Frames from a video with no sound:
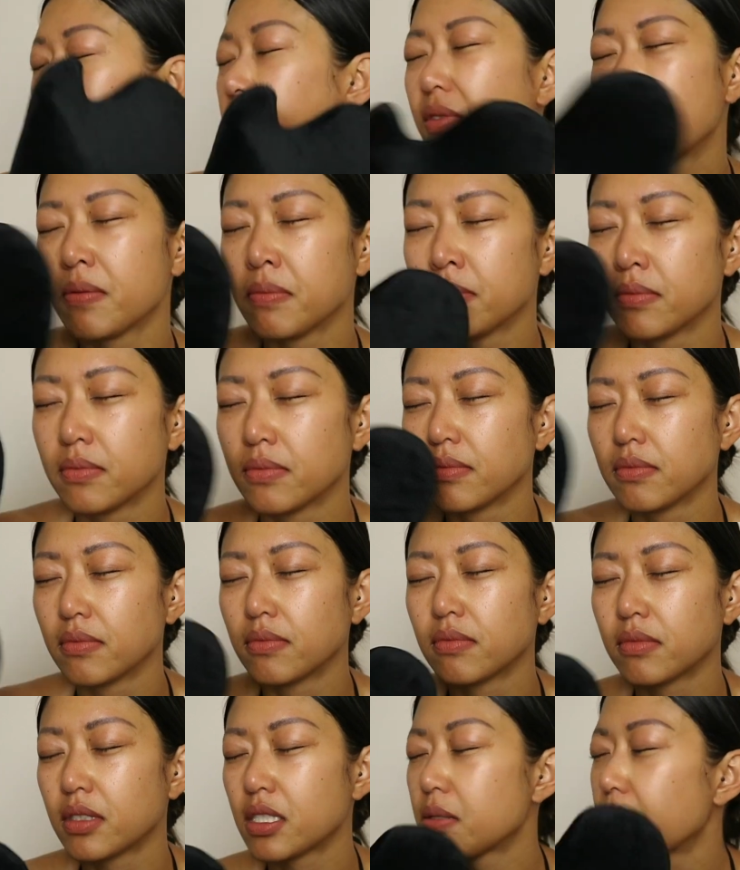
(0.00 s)

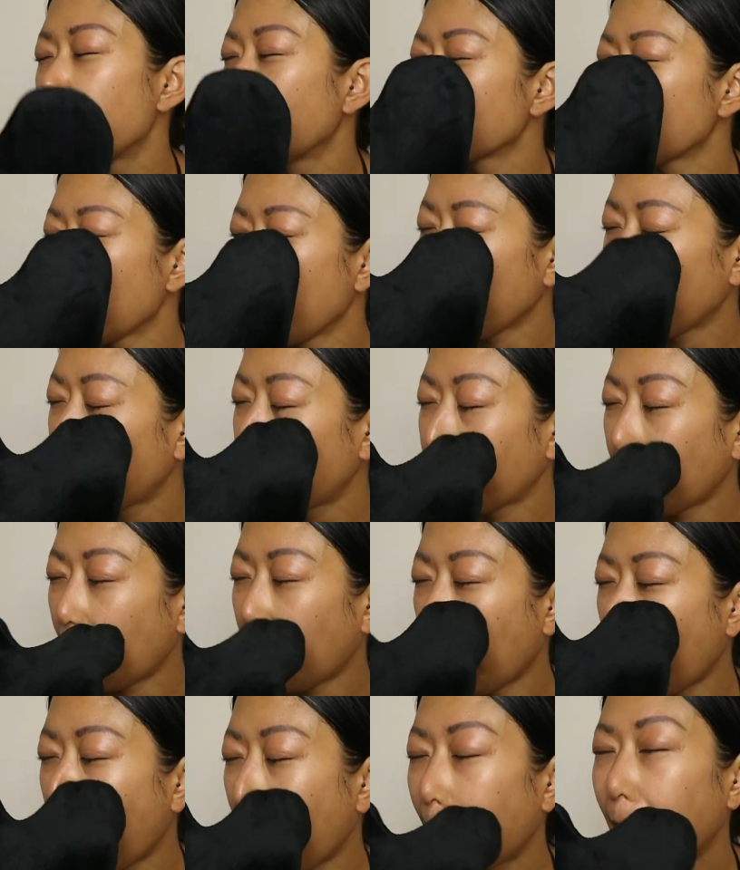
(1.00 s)
It smells like,
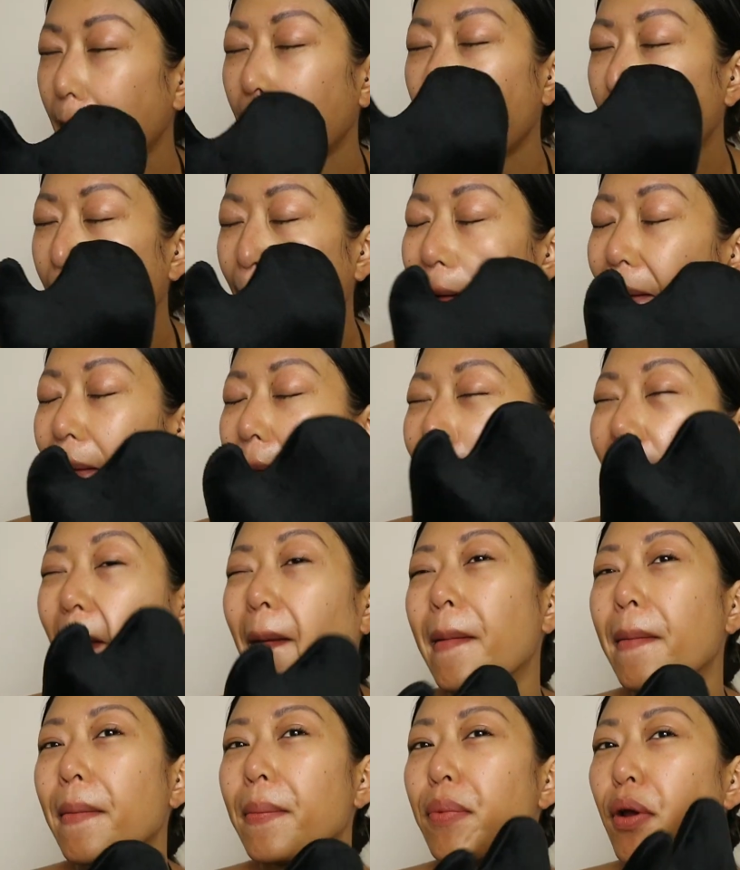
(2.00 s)
you know, like
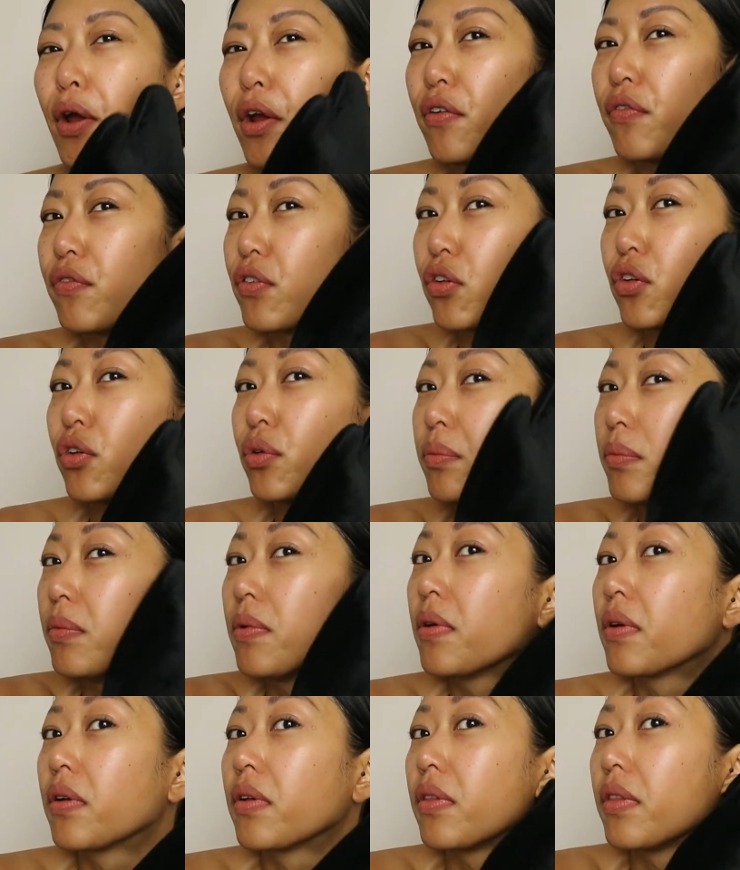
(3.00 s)
that
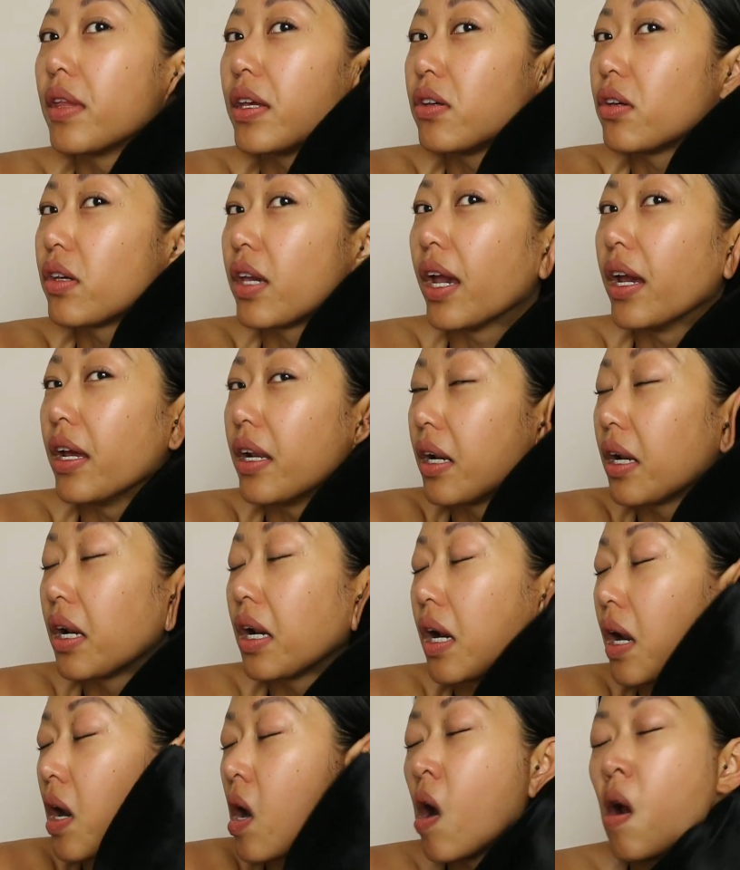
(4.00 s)
perfume that you get
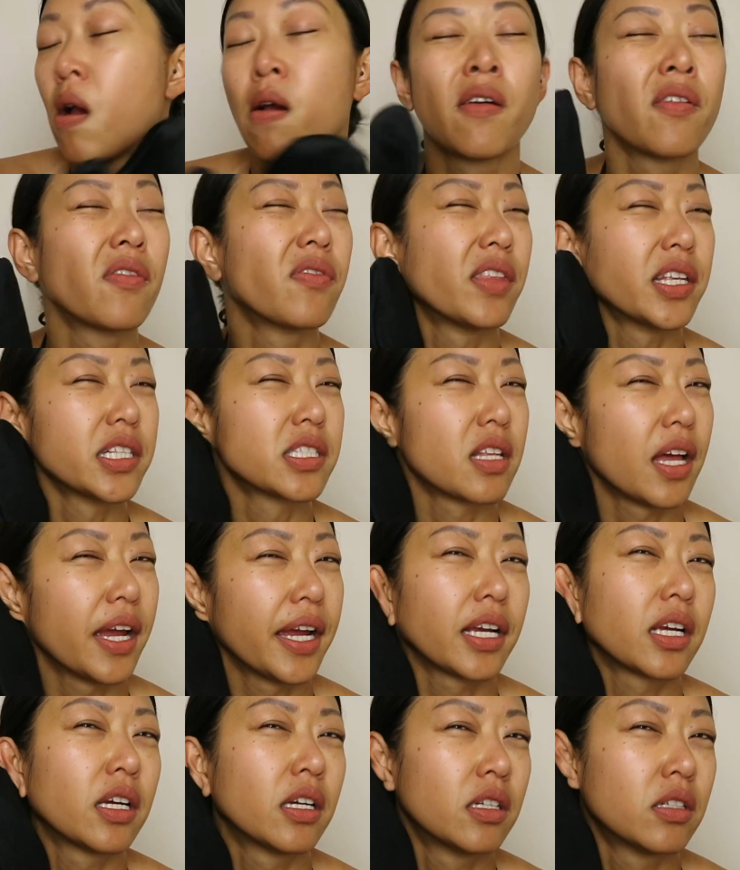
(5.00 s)
that's
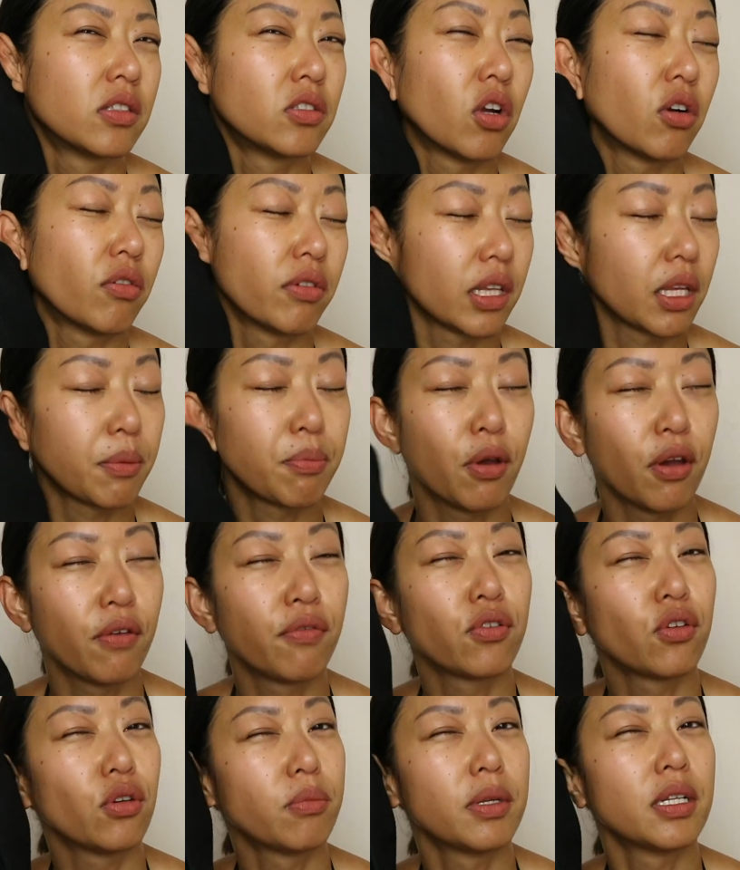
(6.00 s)
like not really
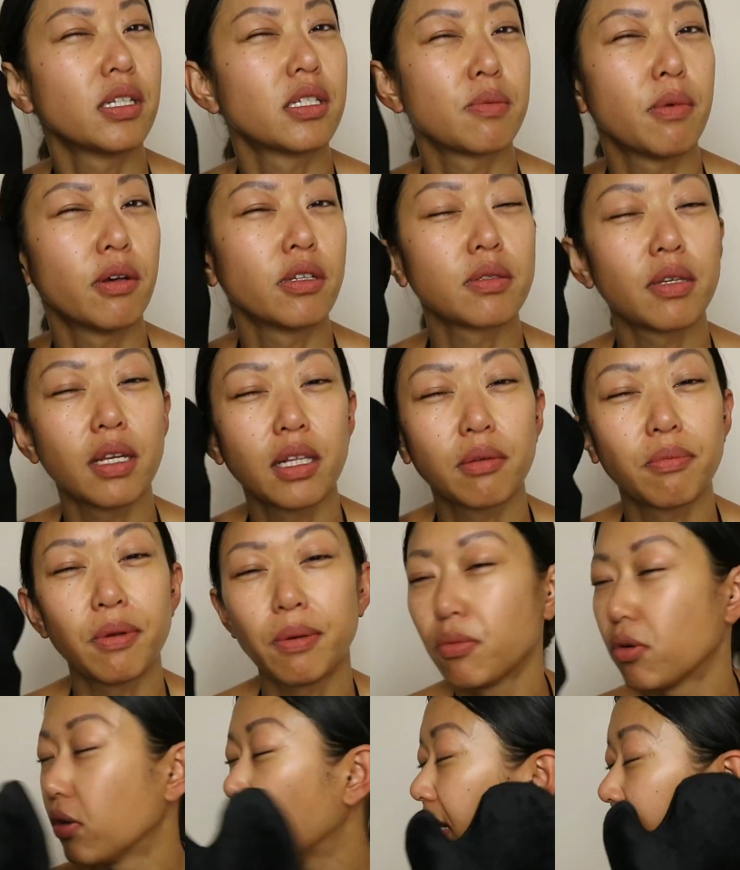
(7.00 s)
perfume and smells a little
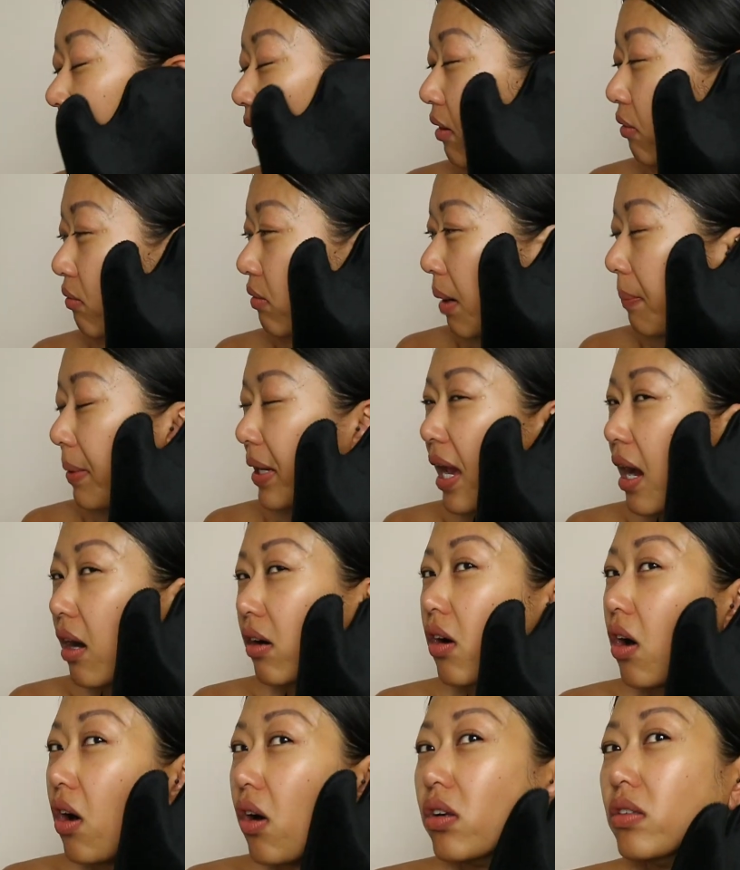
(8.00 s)
bit more like rubbing
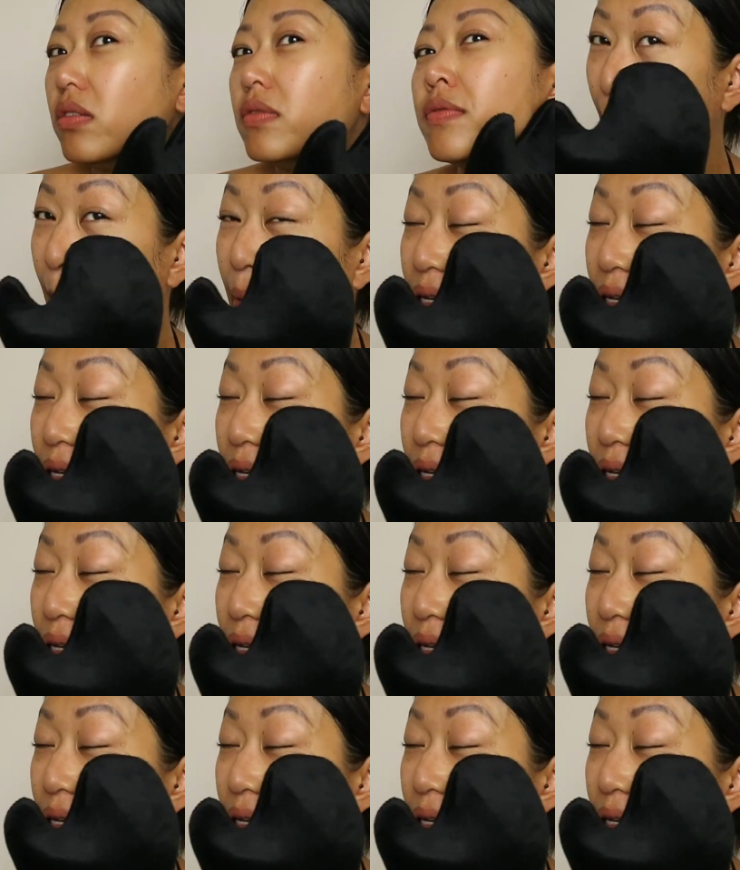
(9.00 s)
alcohol.